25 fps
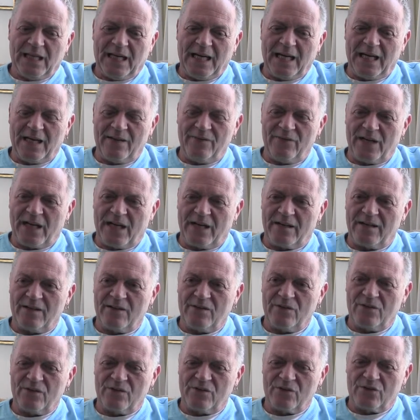had that
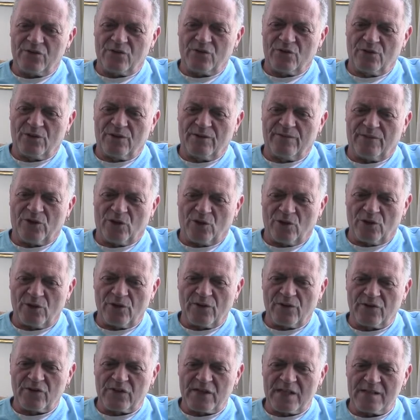sort of
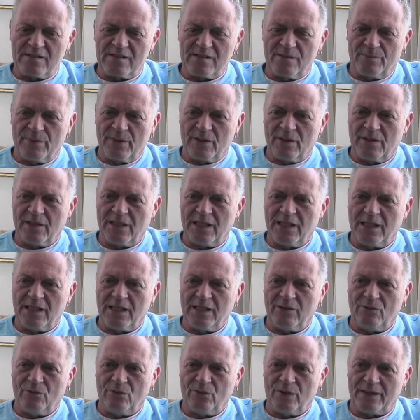earth
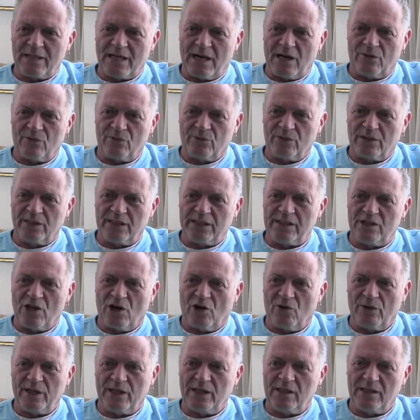sensibility without really
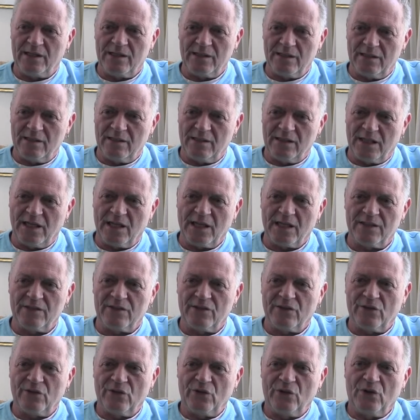knowing it
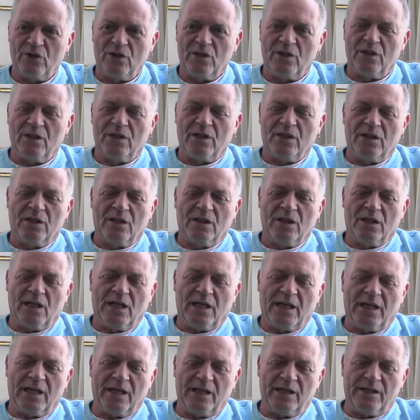yet,
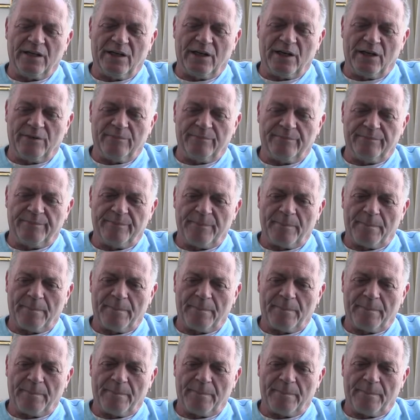and um,